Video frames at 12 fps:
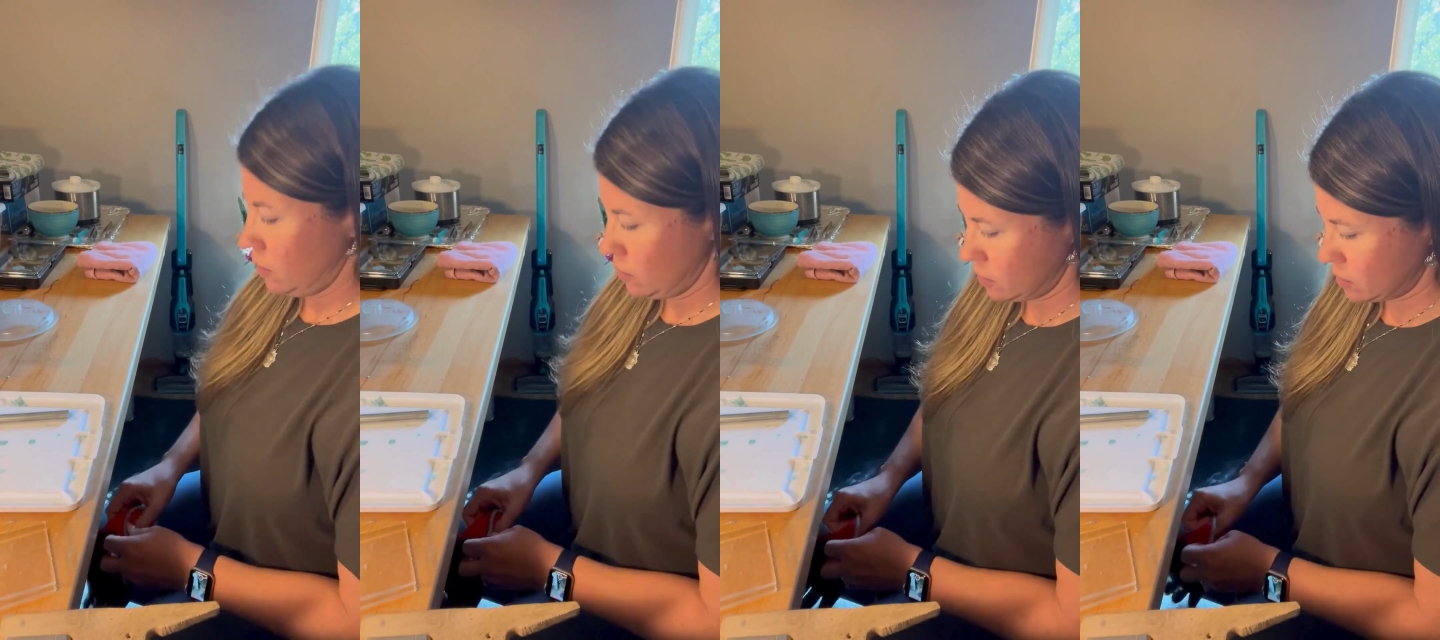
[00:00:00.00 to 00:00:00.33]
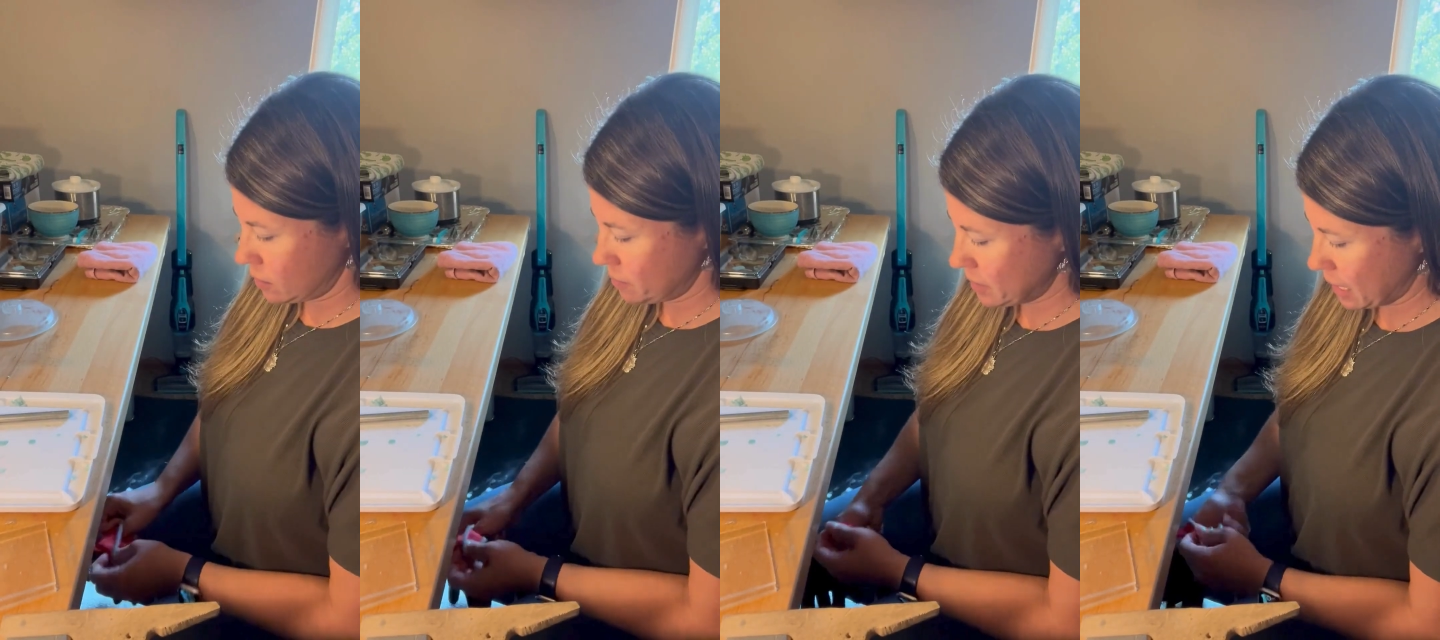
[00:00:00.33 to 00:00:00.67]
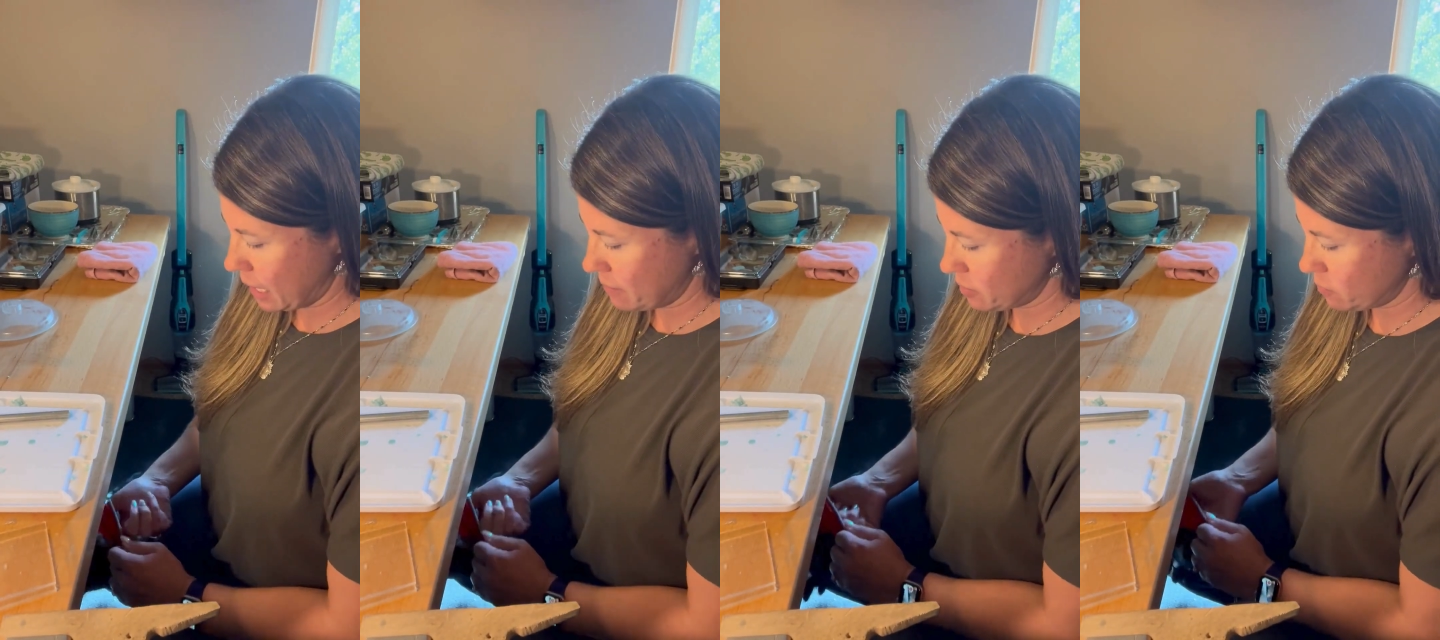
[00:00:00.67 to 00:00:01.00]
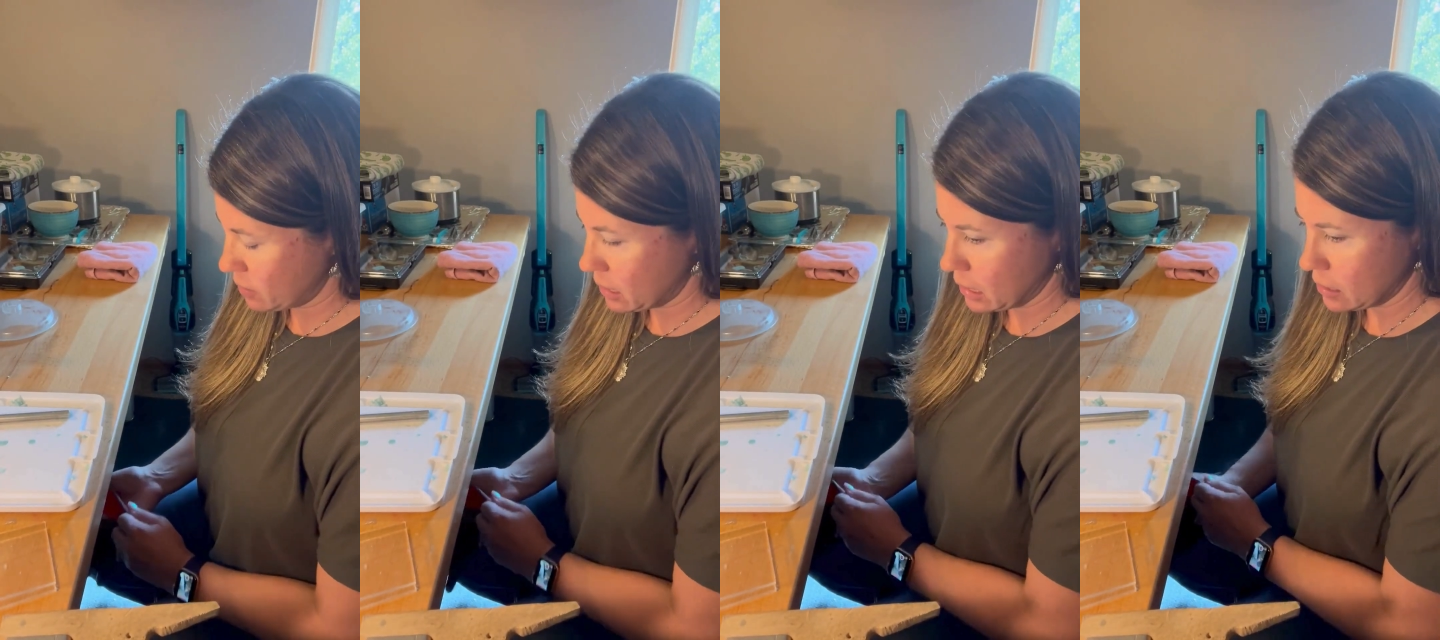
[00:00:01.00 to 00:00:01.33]
Sometimes
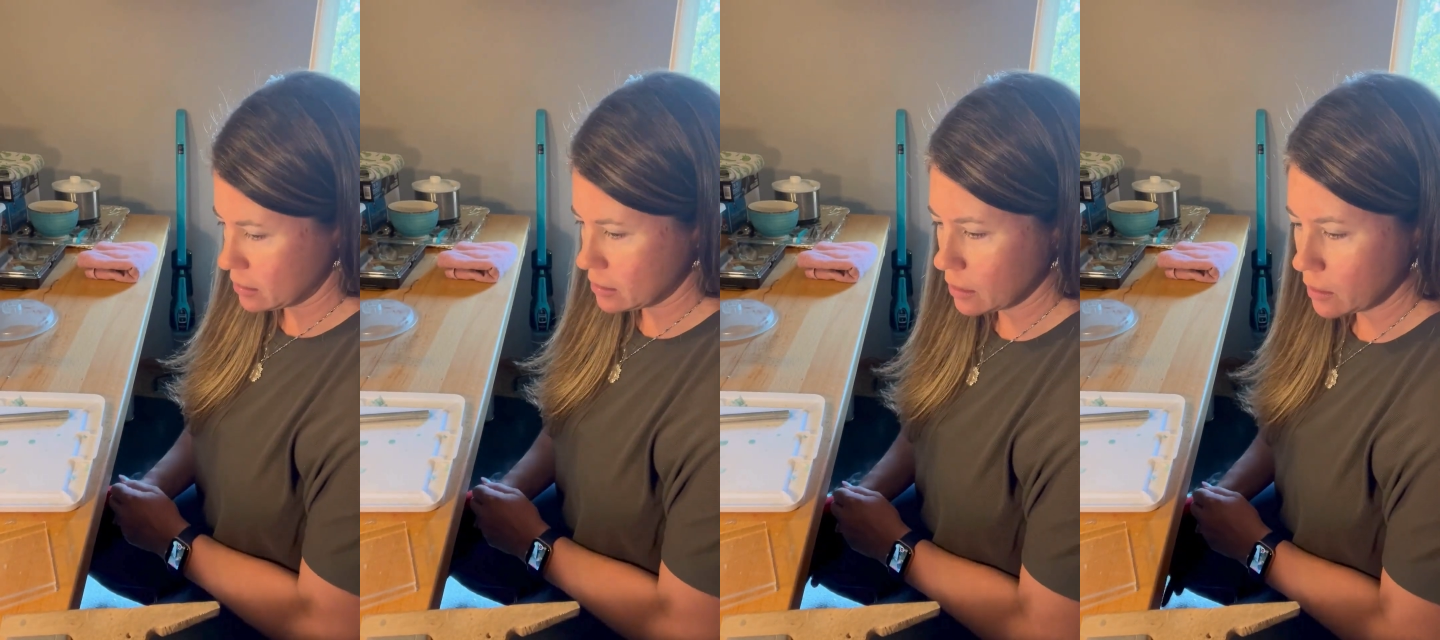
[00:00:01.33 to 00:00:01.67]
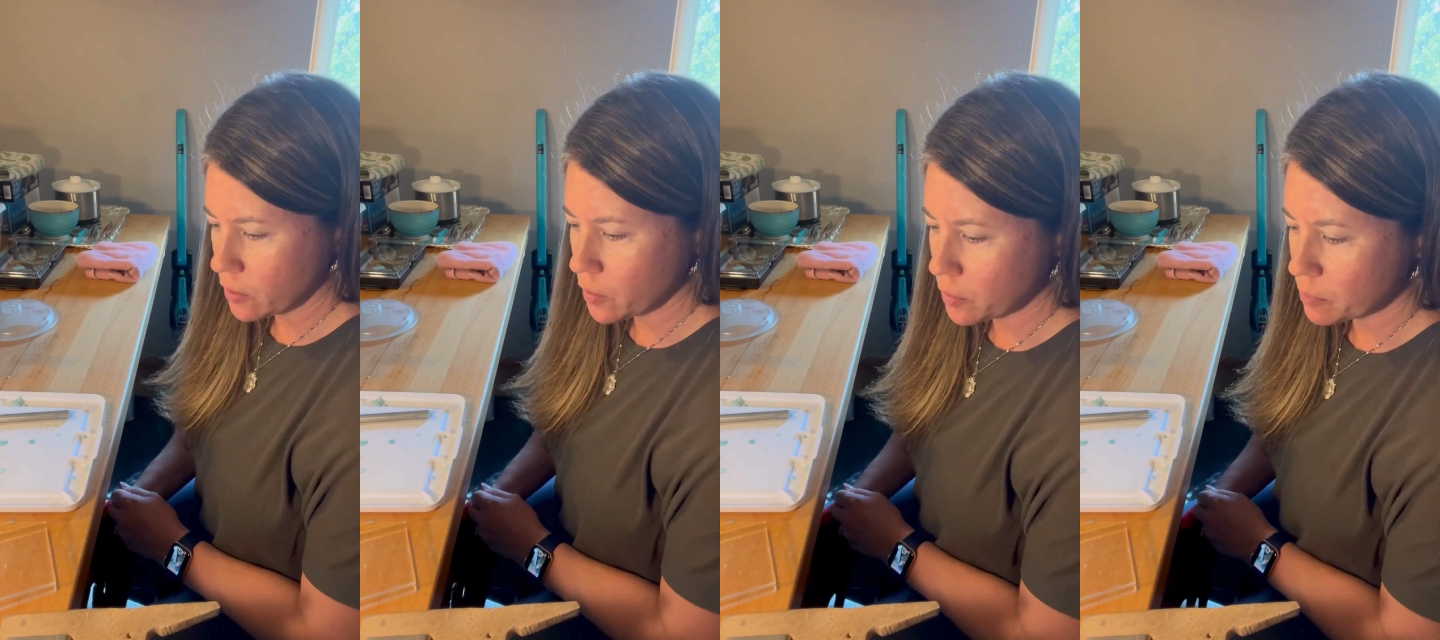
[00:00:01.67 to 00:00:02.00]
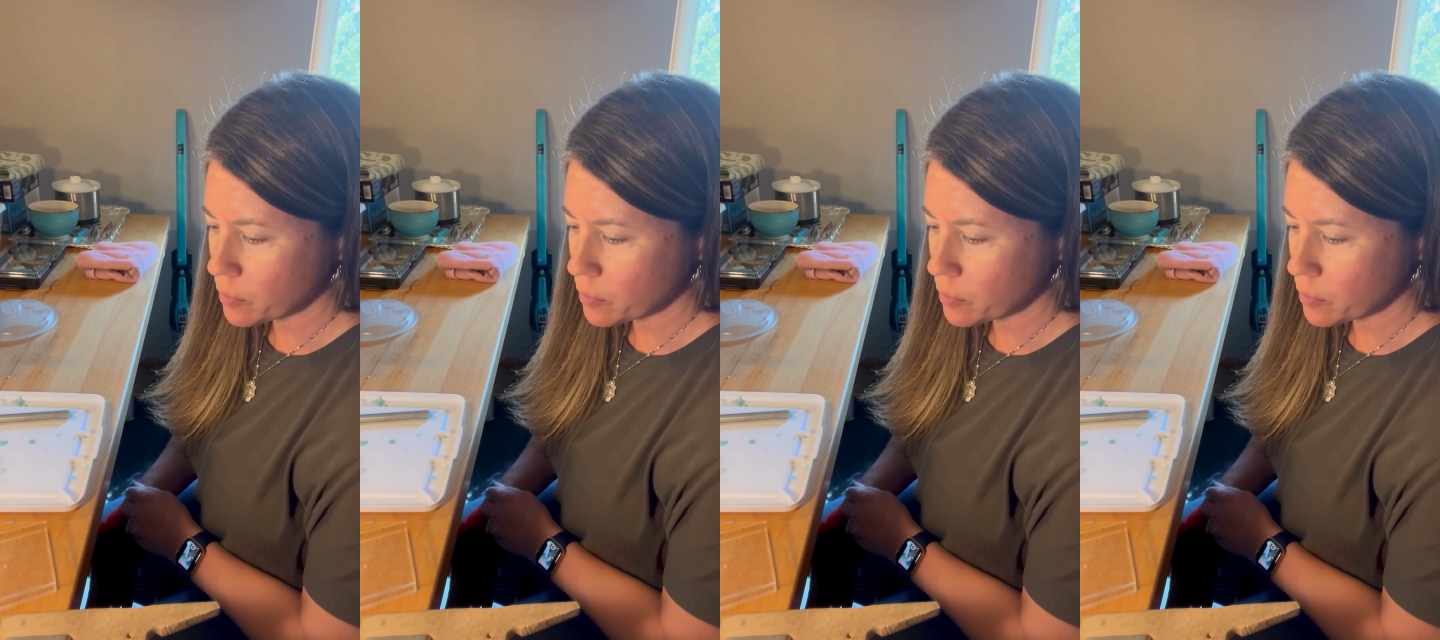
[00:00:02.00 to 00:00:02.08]
with these silicone